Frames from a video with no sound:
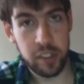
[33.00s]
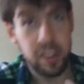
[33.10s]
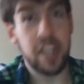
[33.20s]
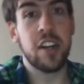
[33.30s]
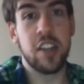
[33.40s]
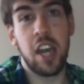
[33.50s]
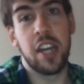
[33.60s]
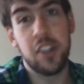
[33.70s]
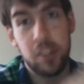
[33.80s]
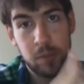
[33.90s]
their
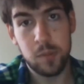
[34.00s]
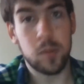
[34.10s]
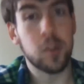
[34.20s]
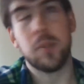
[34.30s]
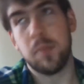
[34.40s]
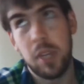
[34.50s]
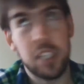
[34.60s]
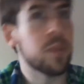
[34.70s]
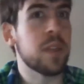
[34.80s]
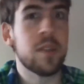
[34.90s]
daughter or
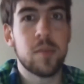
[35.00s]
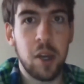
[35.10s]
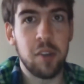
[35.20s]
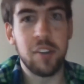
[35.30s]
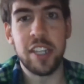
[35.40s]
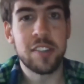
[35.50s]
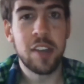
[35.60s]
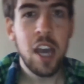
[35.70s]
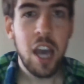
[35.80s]
husband, however it is.